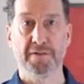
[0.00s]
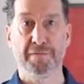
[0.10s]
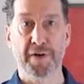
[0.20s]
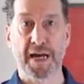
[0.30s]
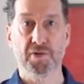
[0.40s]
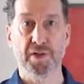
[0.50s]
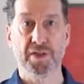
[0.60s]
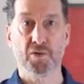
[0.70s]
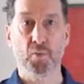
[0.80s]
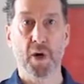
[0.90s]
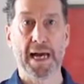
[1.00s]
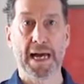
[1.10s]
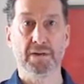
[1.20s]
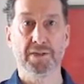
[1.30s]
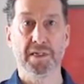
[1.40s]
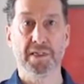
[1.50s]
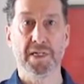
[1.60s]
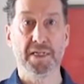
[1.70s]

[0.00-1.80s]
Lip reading: to factories, to warehouses,